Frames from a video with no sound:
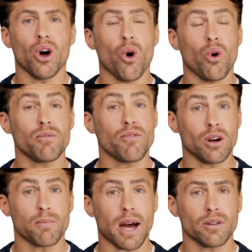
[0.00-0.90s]
hold
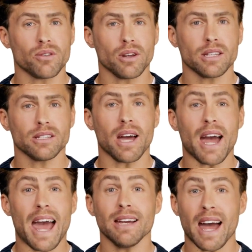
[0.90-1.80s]
firm boundaries,
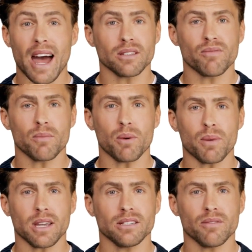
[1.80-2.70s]
and act from a
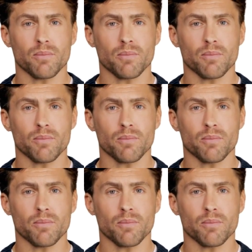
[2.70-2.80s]
place of